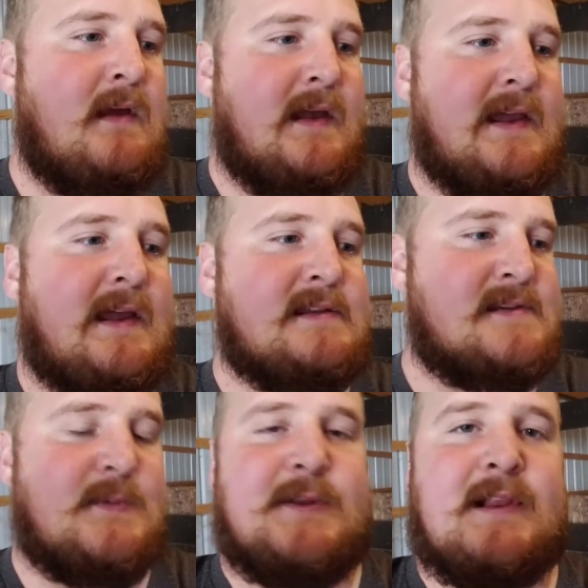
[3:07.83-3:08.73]
I think you get
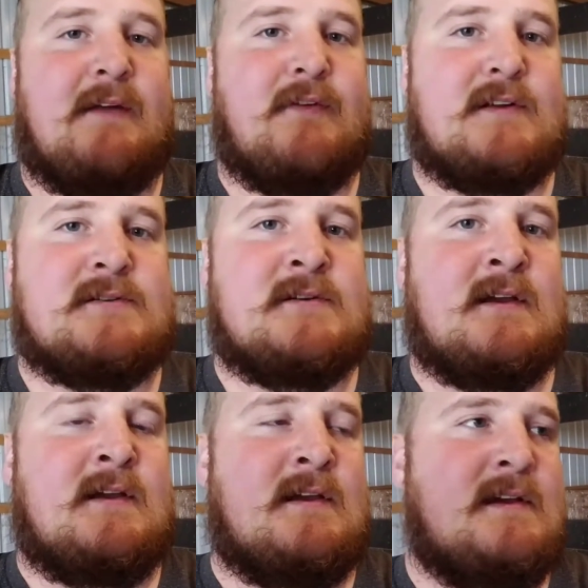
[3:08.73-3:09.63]
some good leverage.
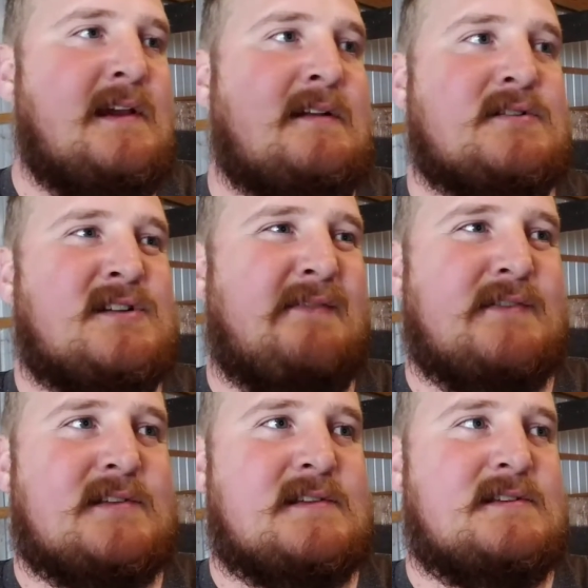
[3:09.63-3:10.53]
Shovels